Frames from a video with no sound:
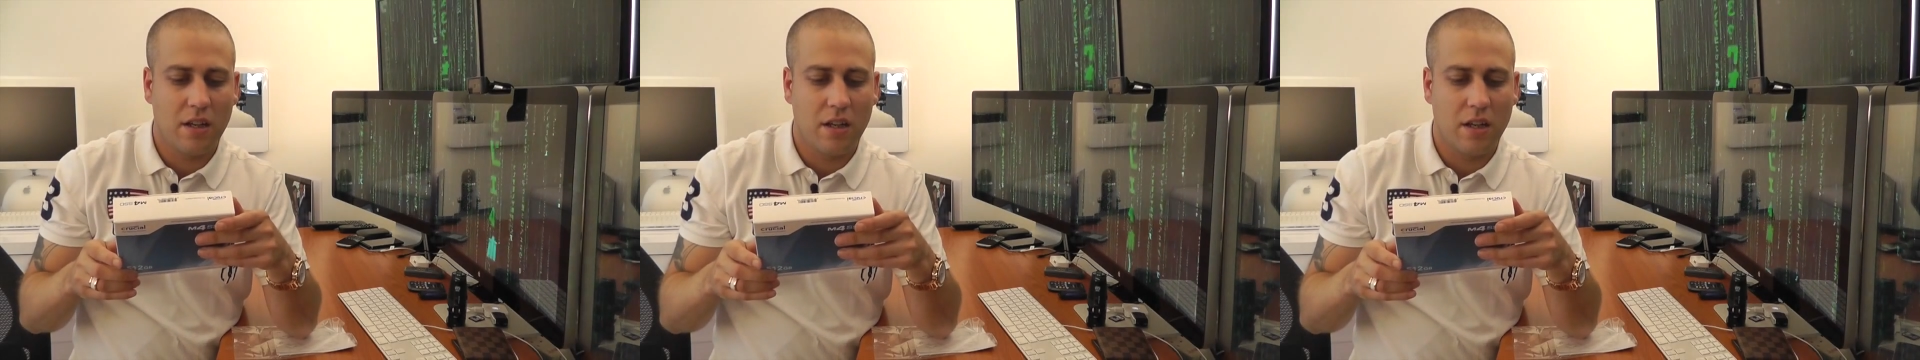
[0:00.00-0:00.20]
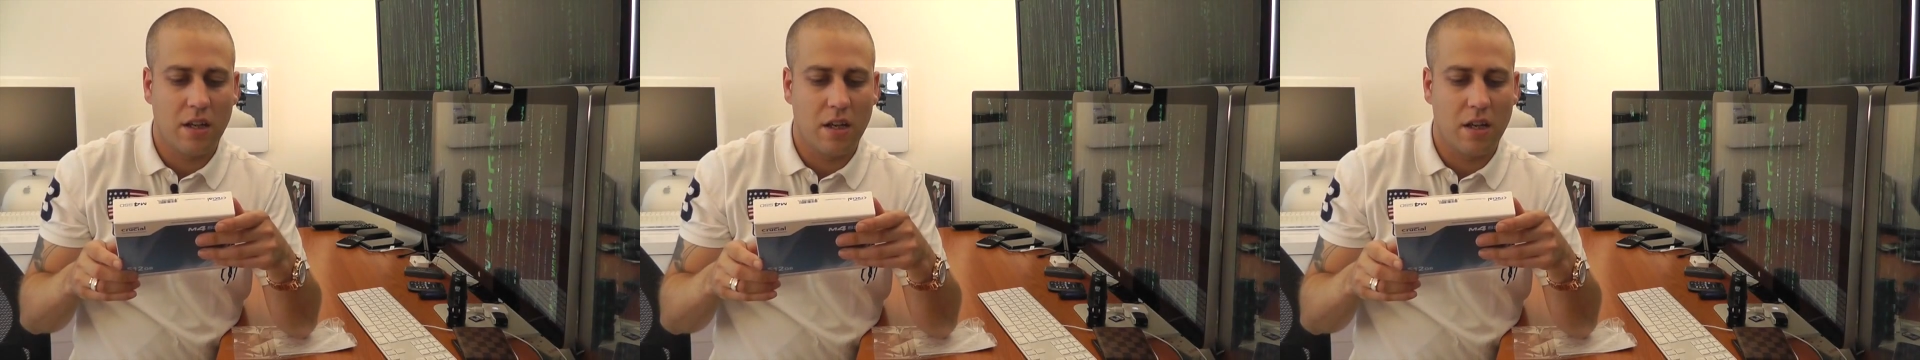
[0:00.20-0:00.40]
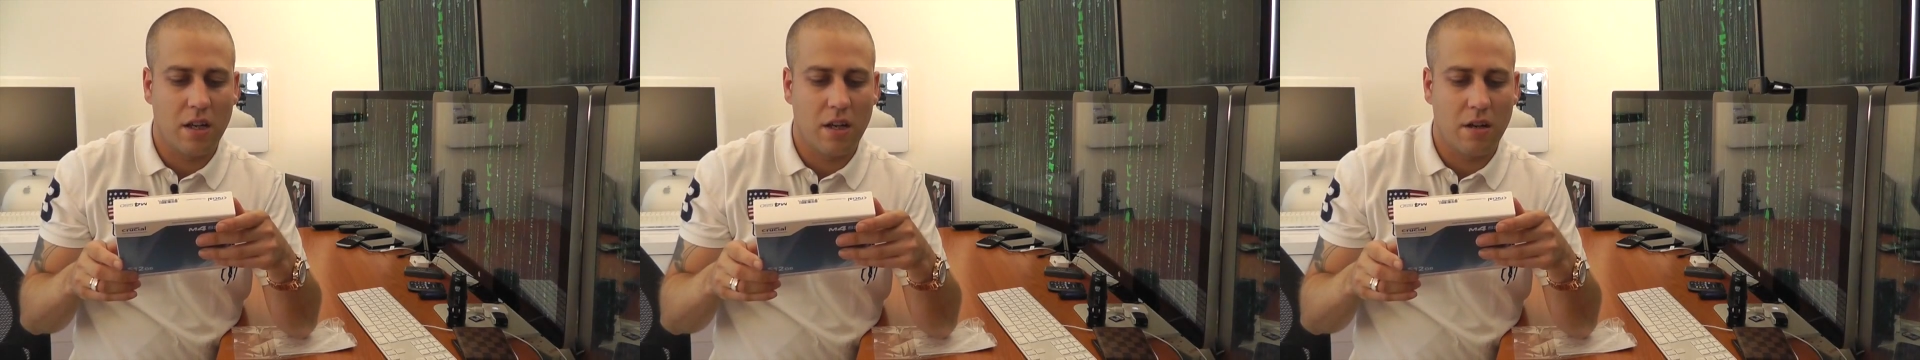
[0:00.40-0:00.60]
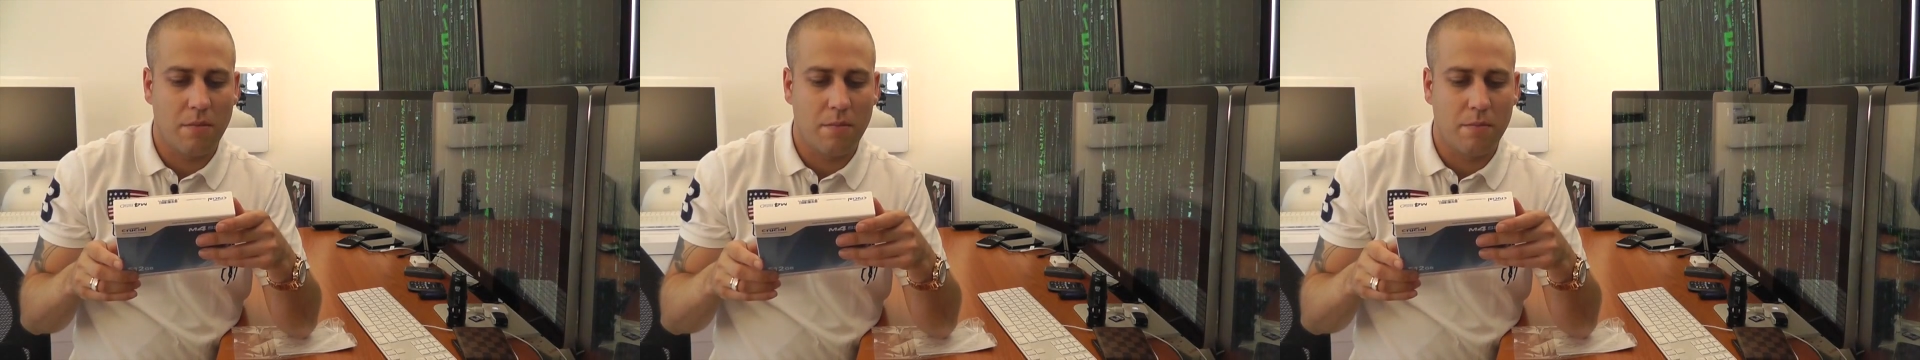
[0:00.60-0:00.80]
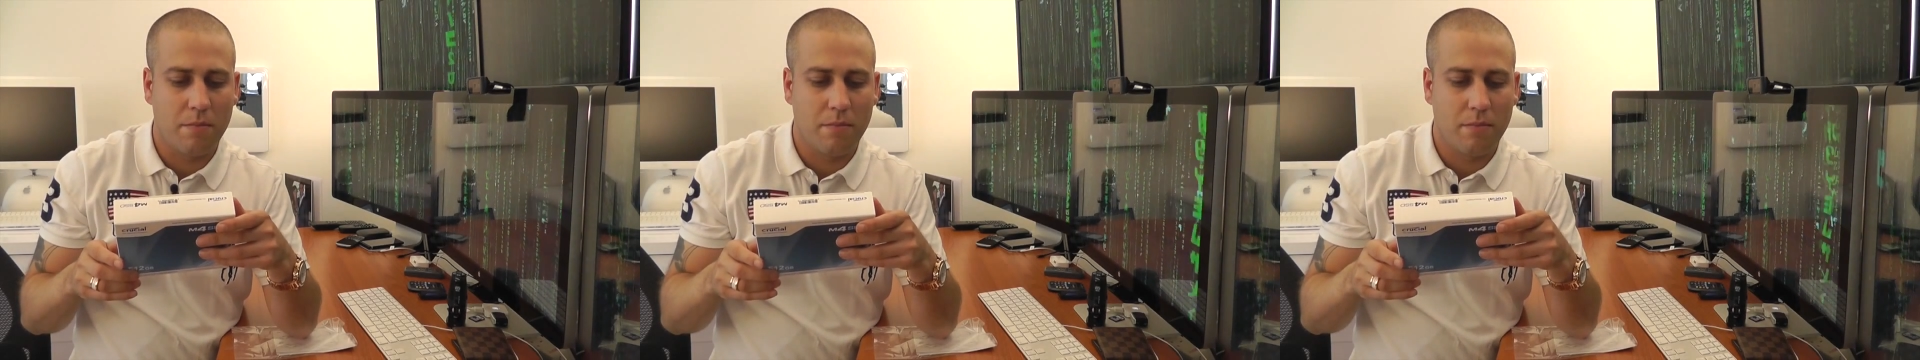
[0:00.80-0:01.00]

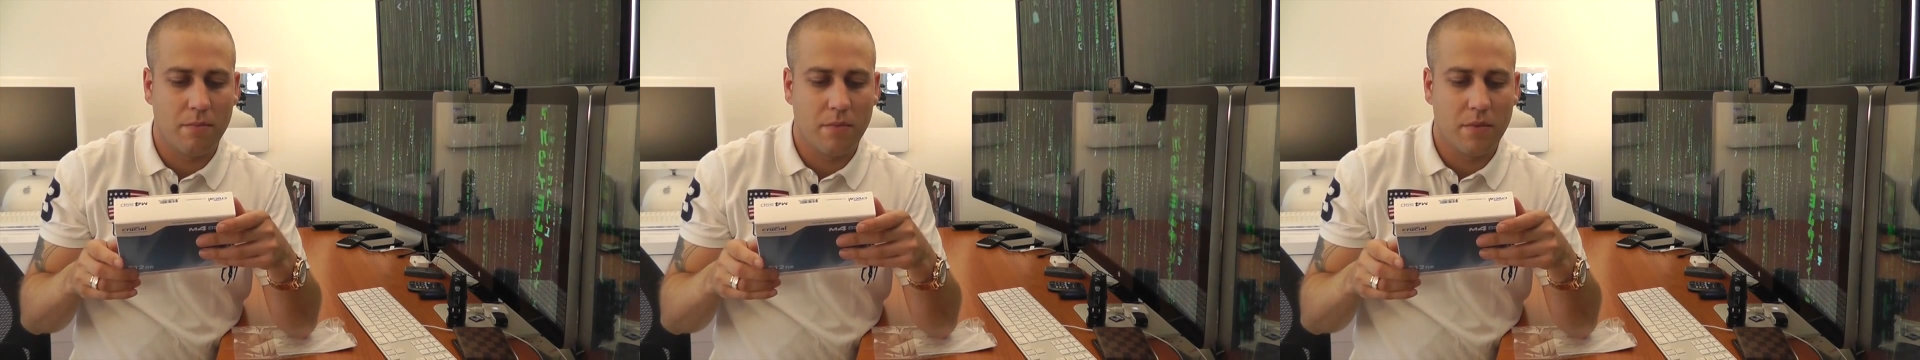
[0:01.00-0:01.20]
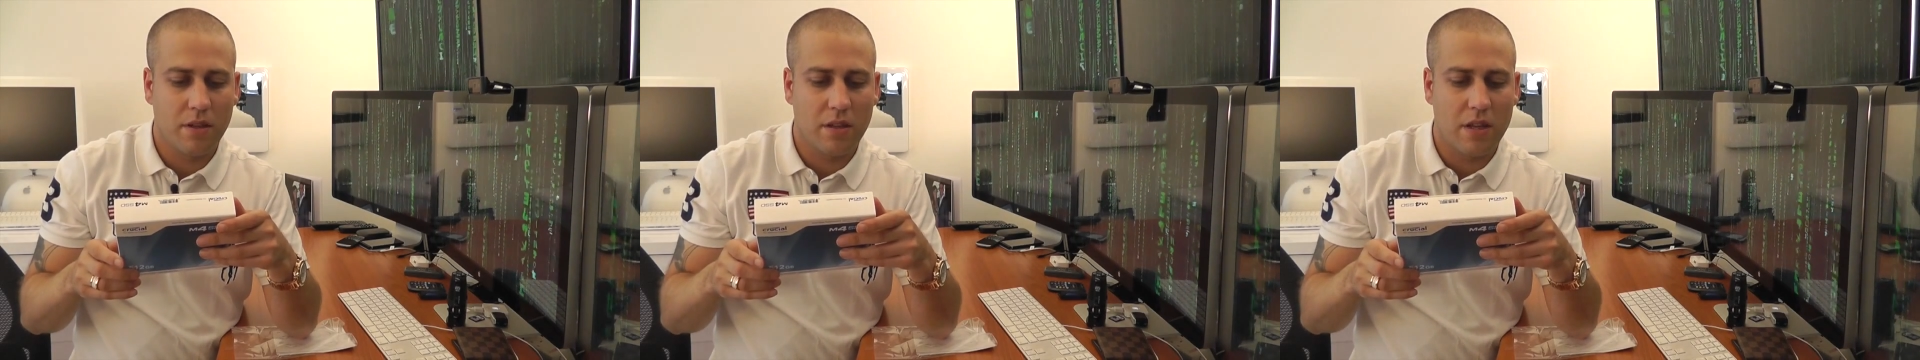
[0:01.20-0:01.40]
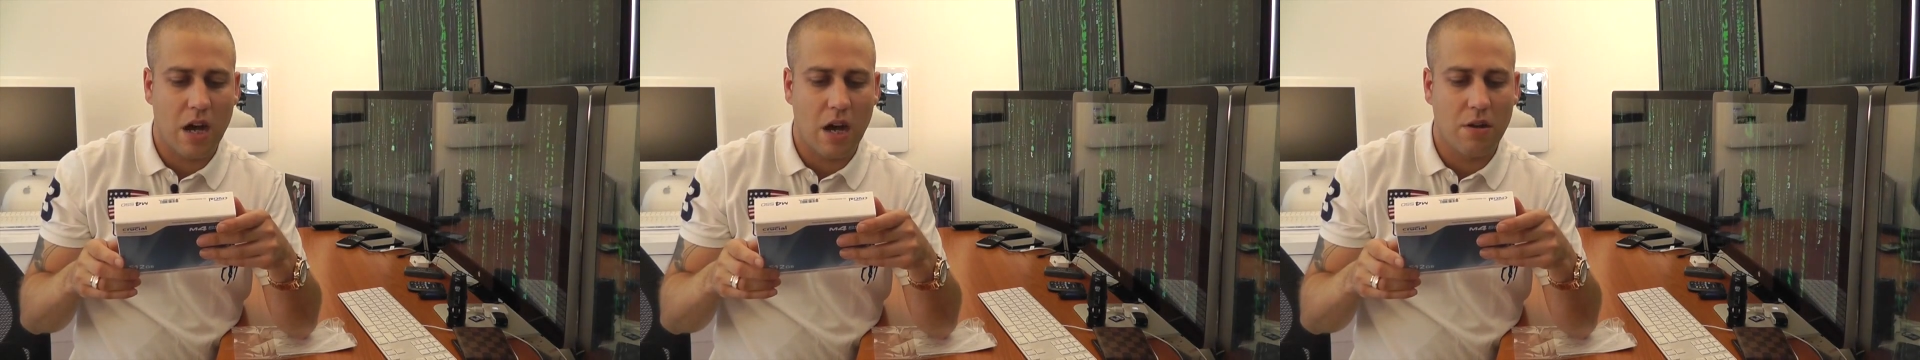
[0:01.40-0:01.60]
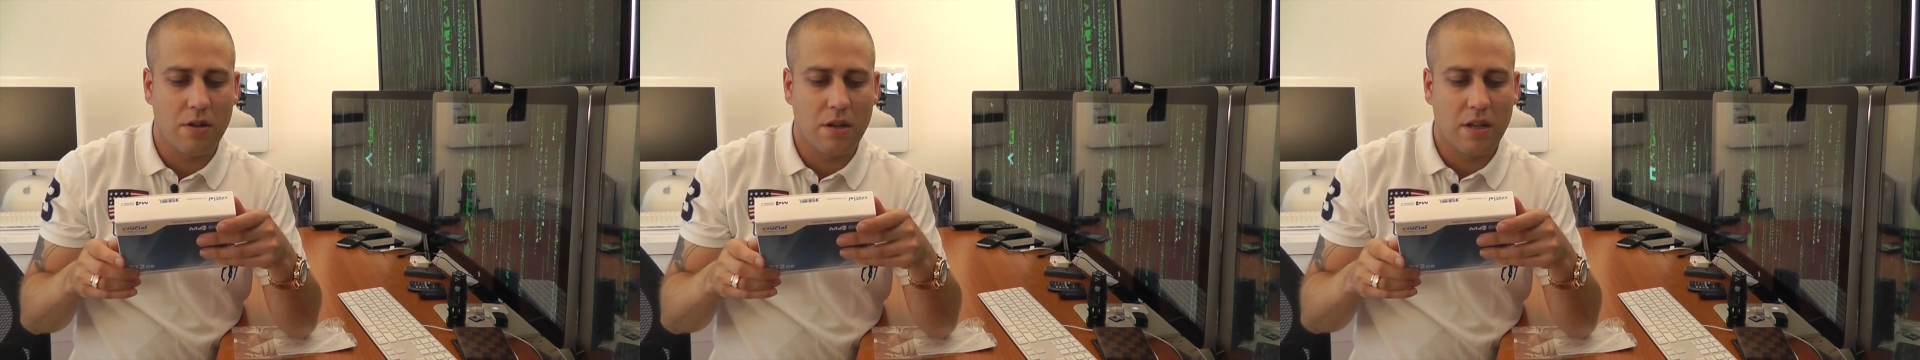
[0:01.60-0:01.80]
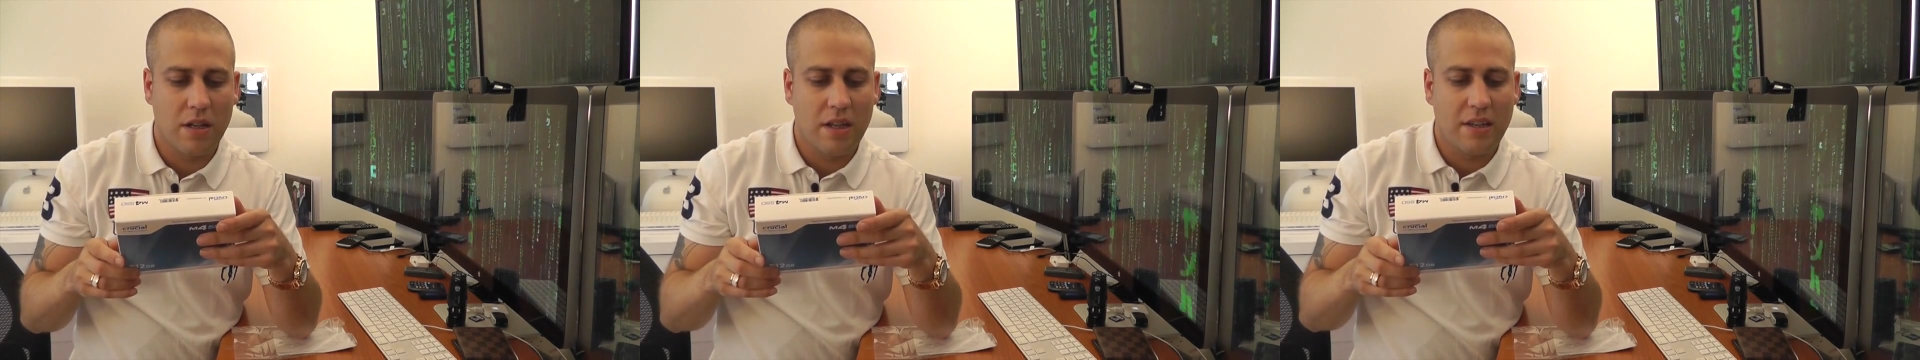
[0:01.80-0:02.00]
No,